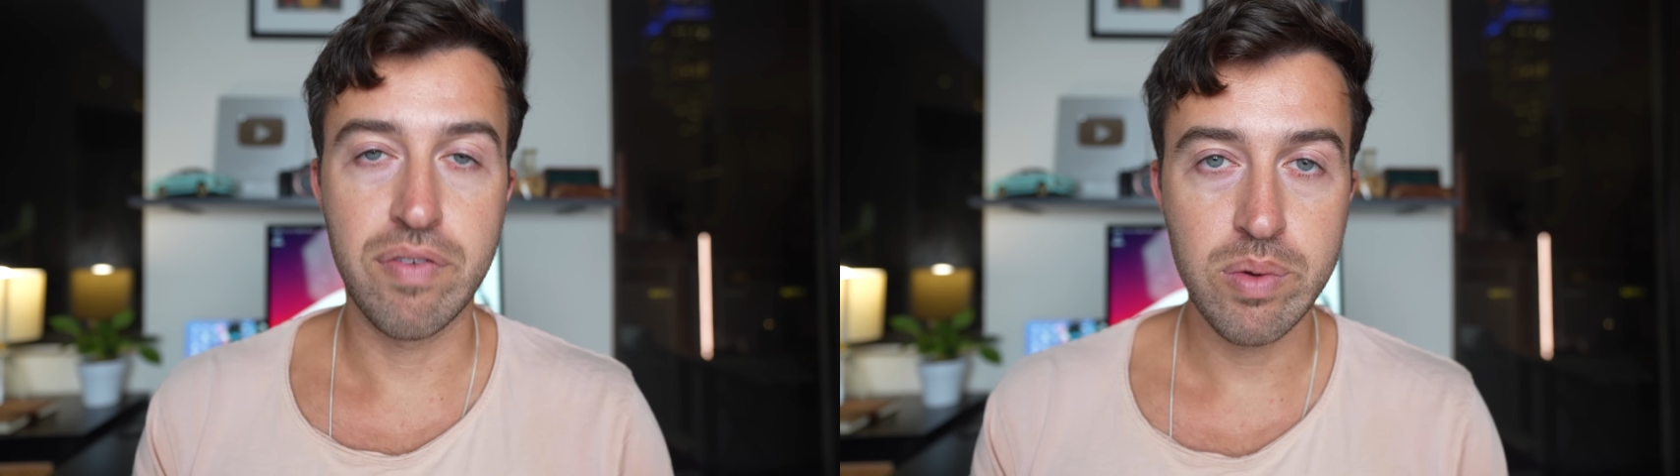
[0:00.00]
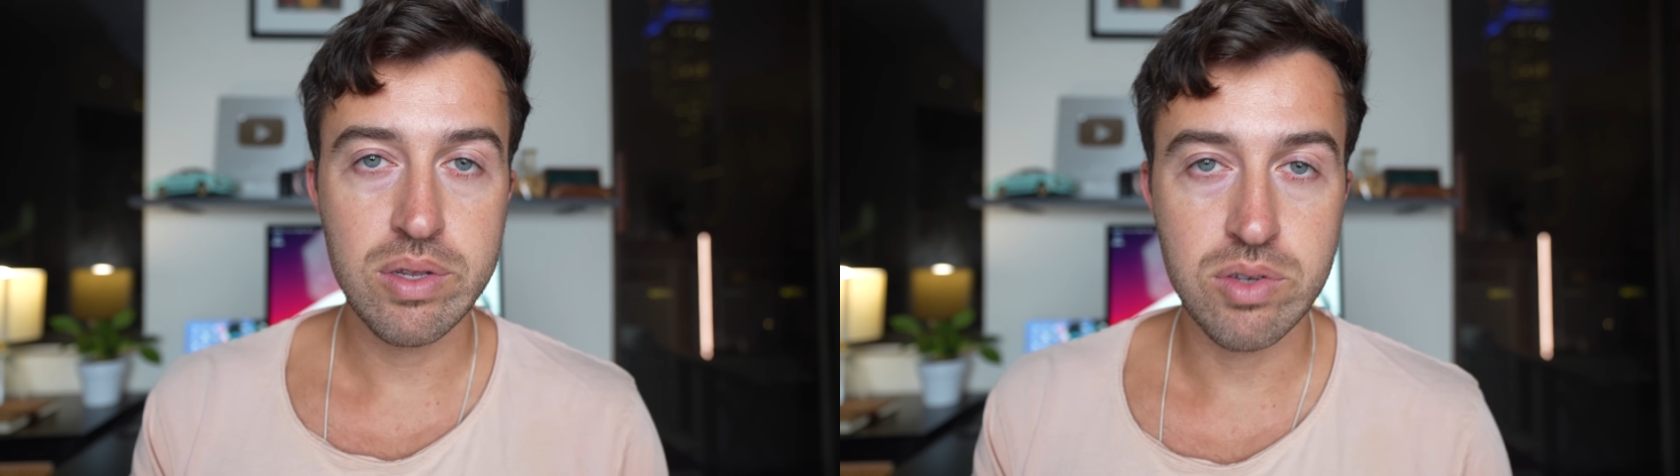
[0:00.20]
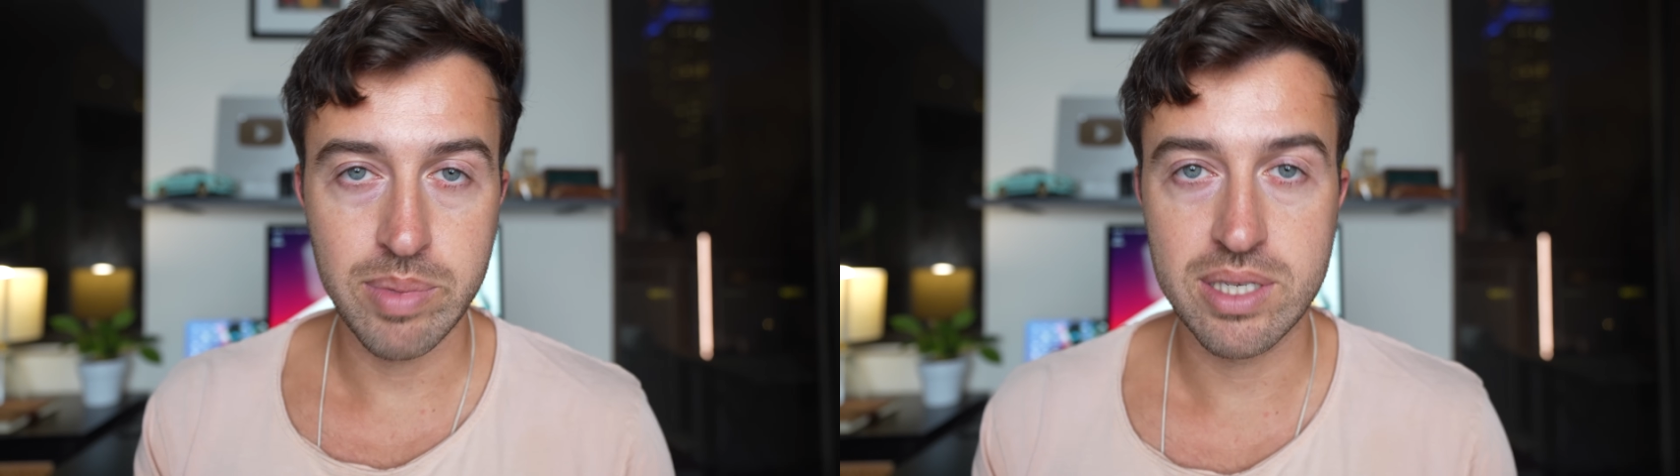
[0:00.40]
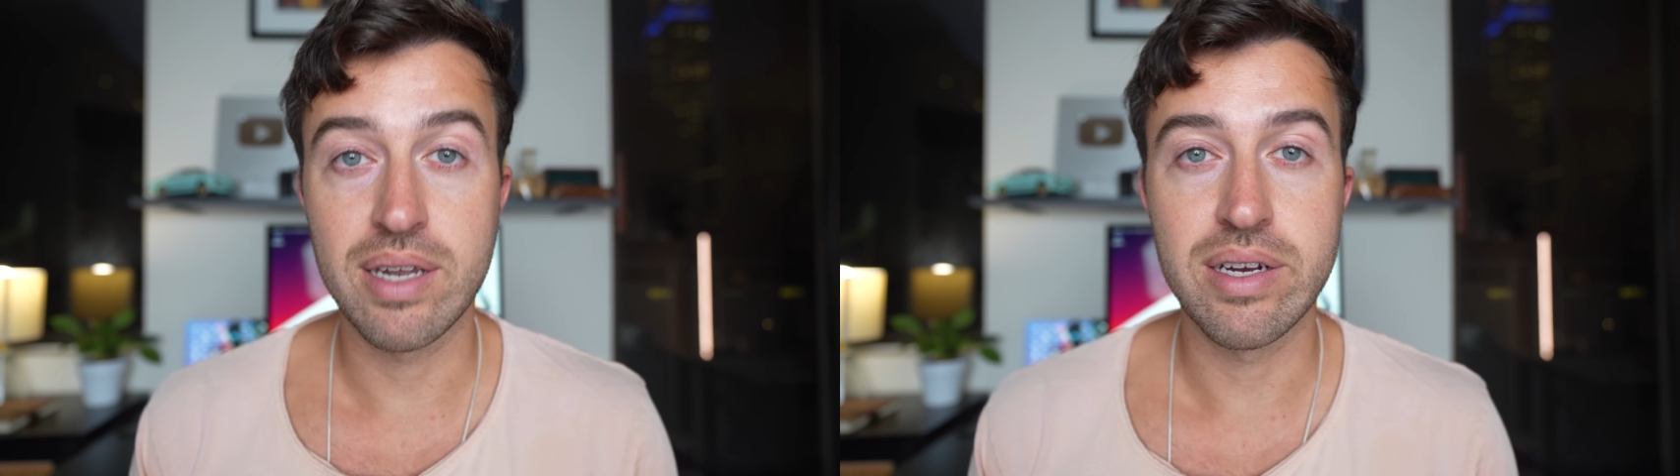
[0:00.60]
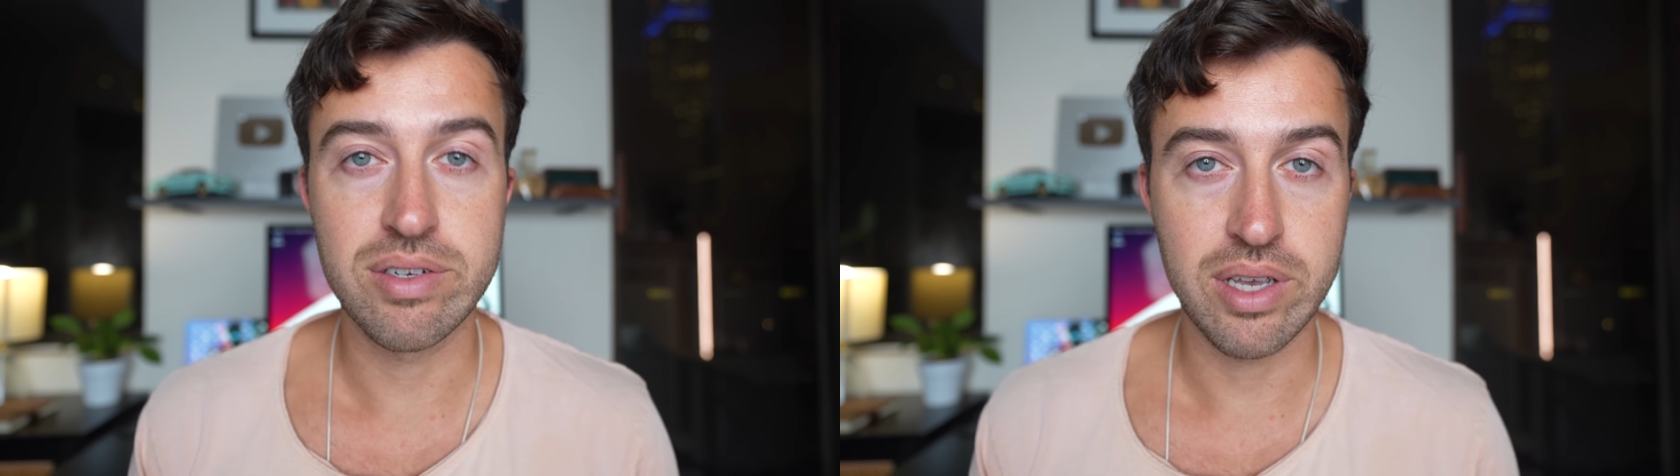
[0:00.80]
you would have told me
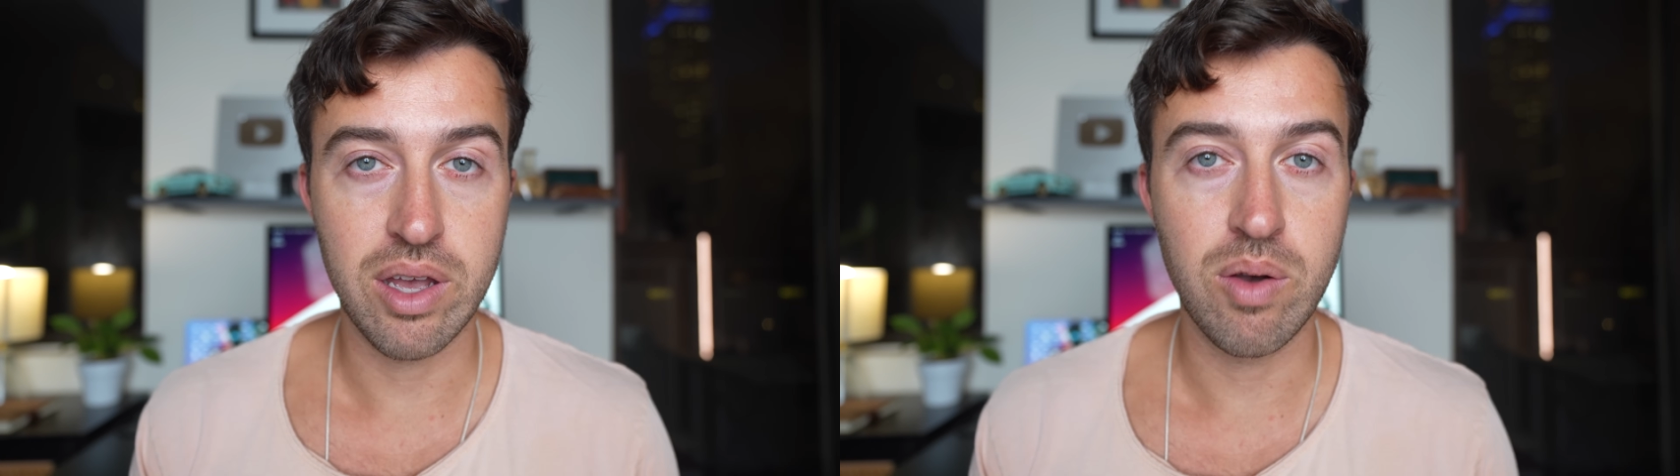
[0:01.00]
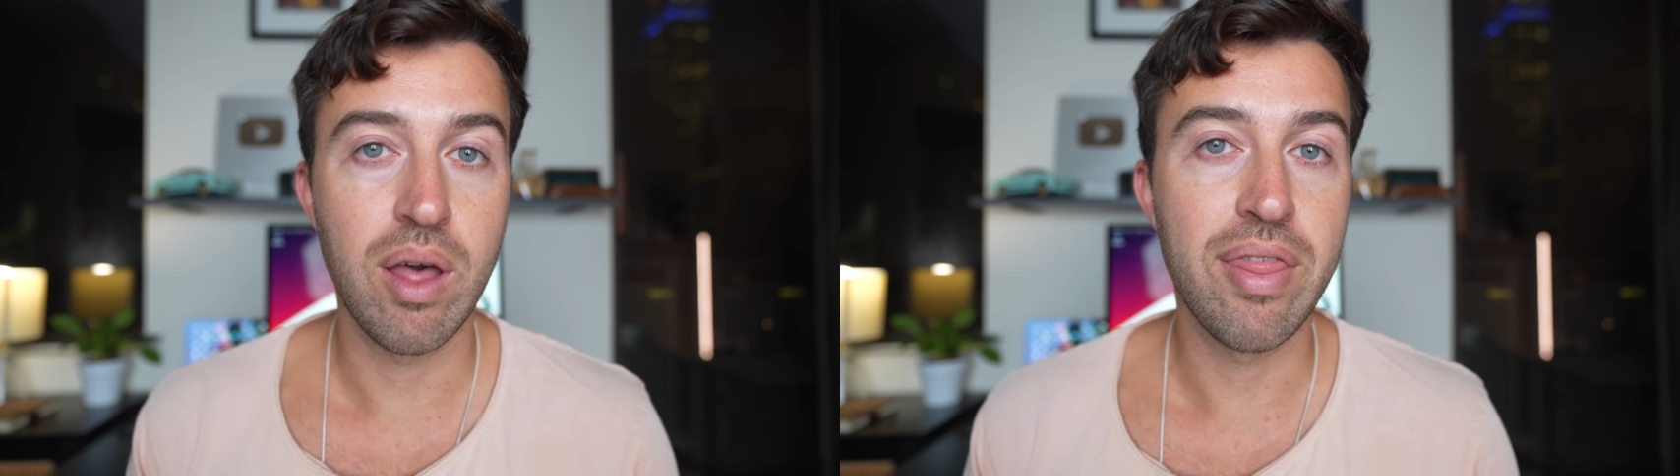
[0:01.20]
10 years ago